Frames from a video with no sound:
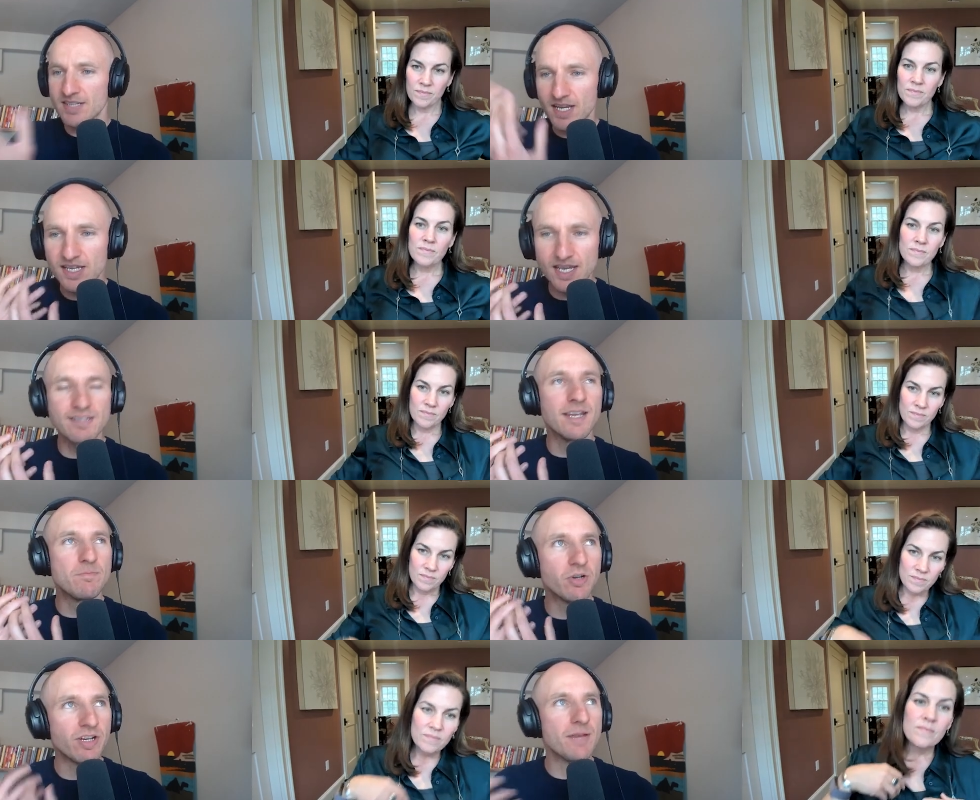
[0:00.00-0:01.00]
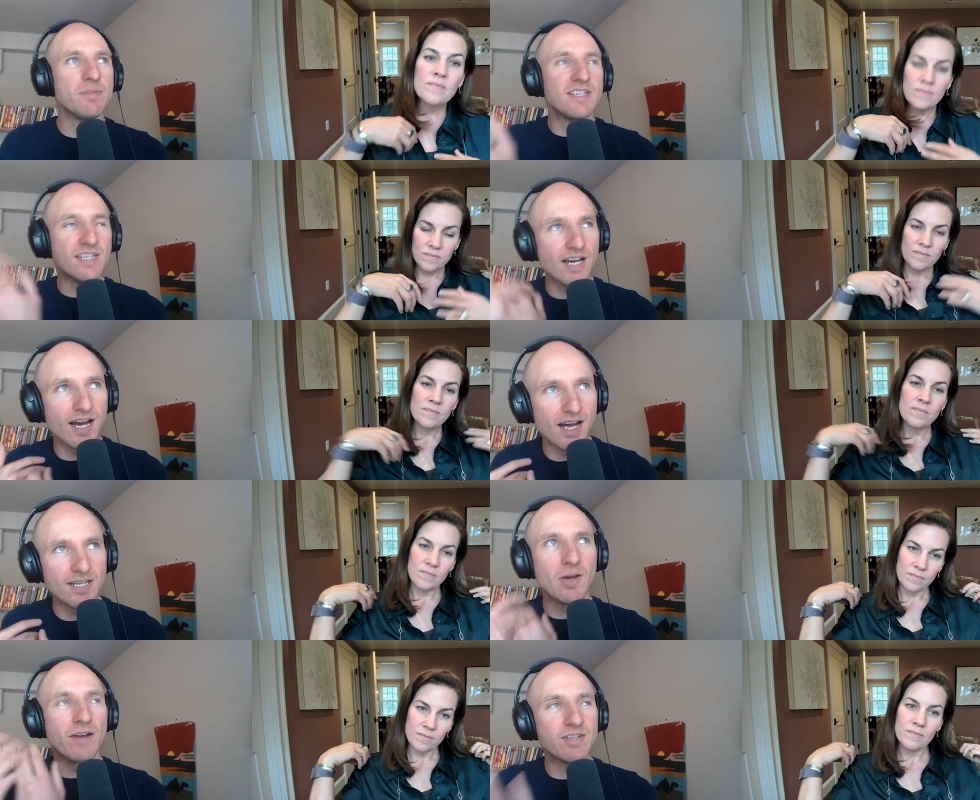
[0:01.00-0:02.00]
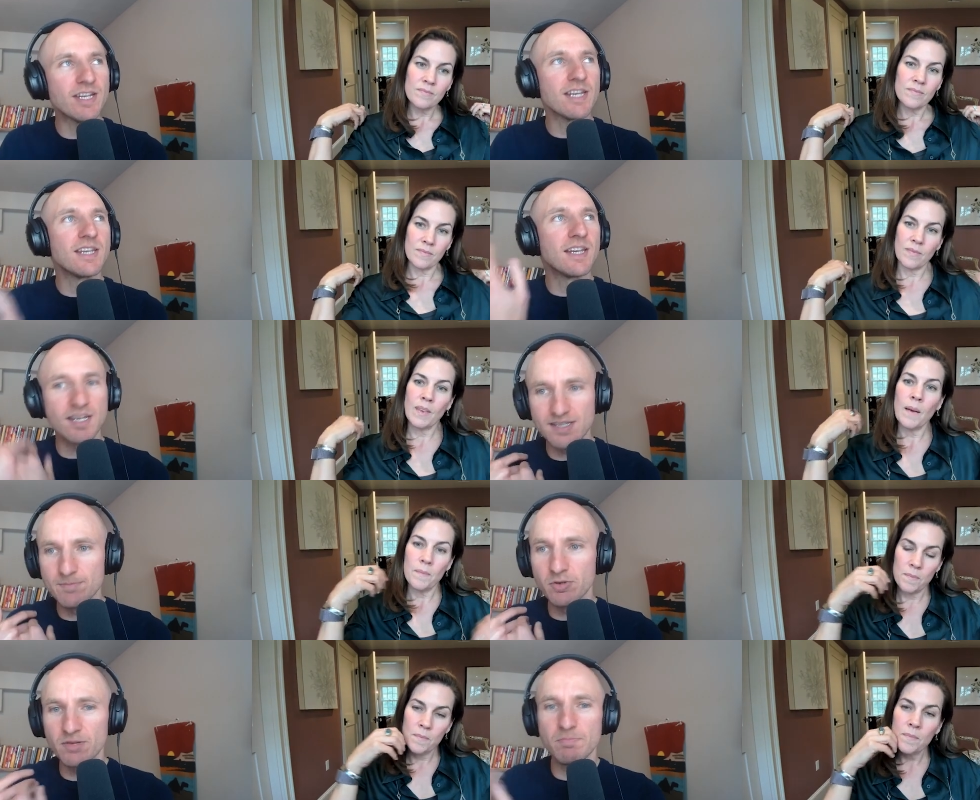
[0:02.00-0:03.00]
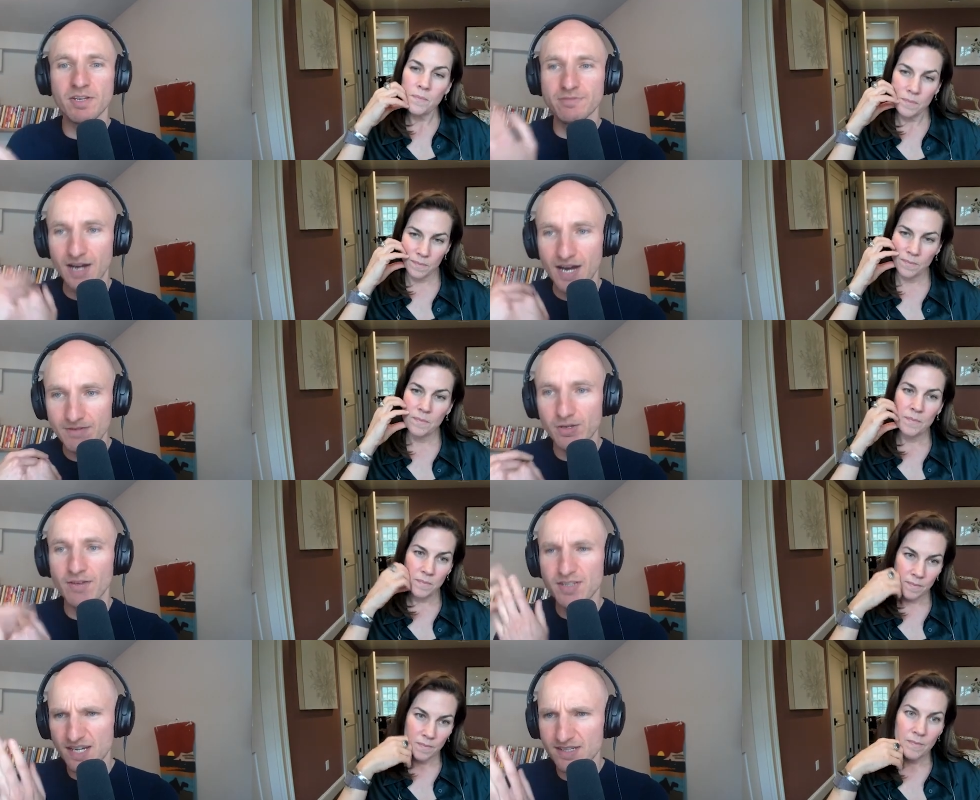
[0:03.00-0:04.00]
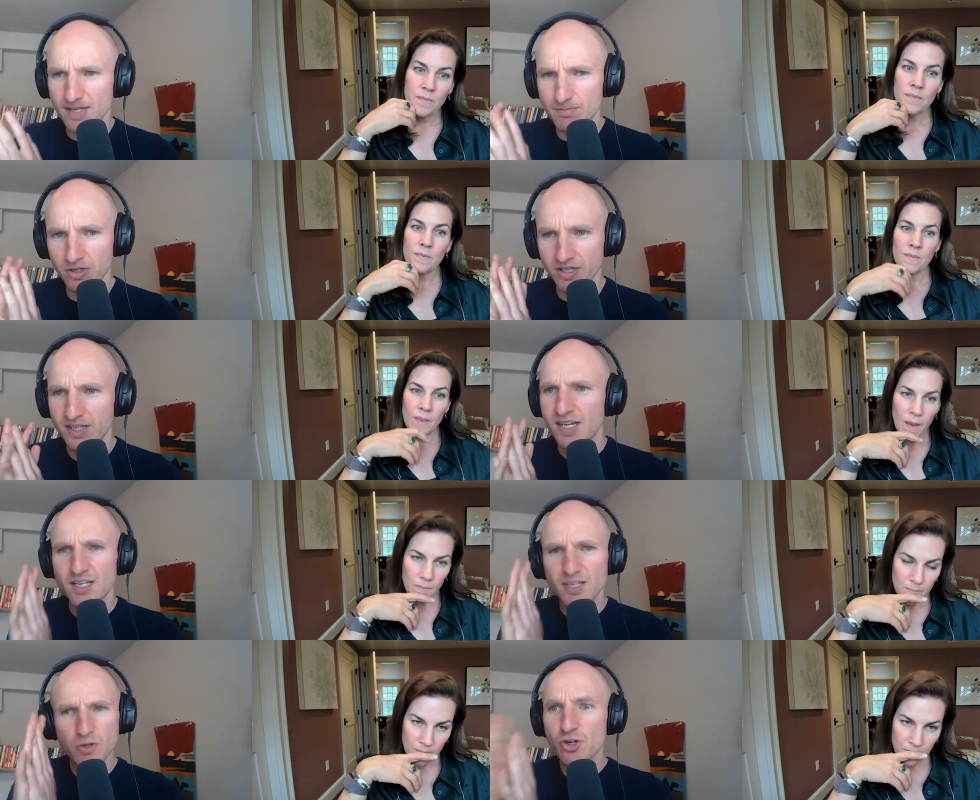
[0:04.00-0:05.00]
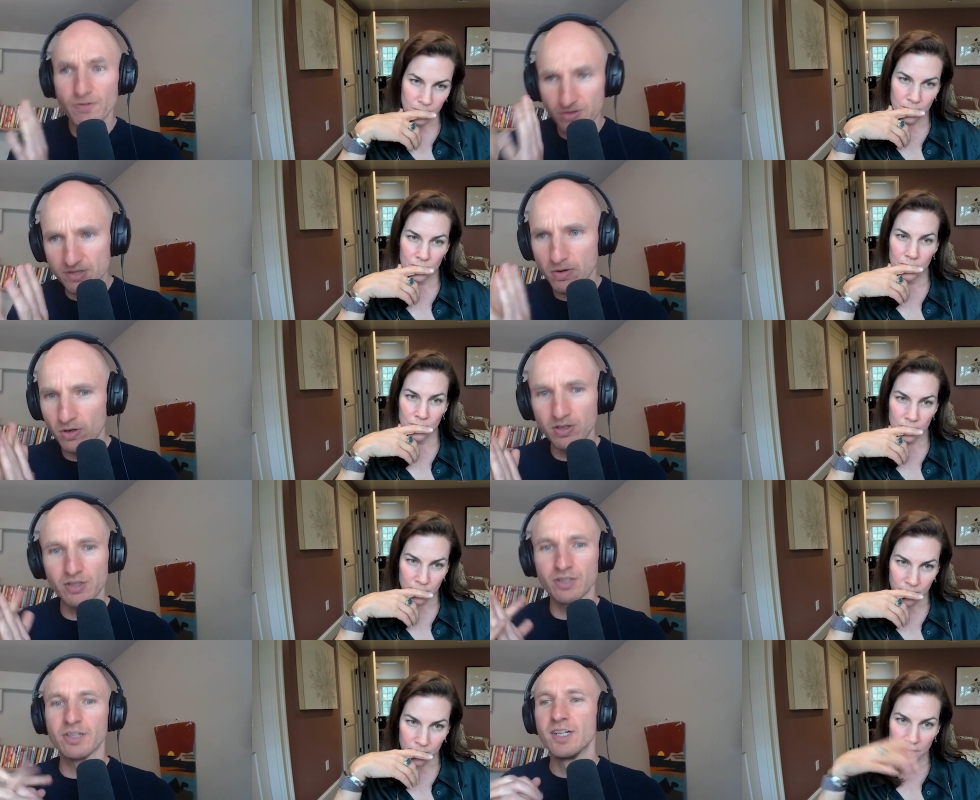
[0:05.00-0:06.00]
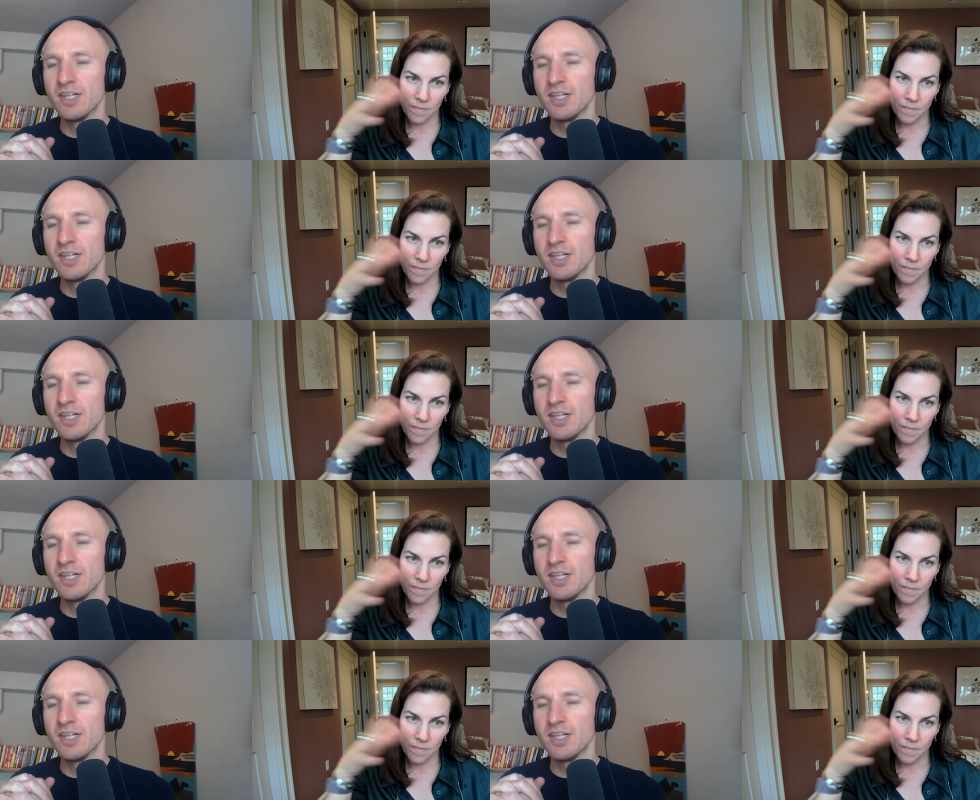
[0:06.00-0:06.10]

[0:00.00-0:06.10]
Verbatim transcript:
Speaker 1: taking as input MBTI. You have to taking as input Big Five. You have to take as input yeah. Pusher versus Puller.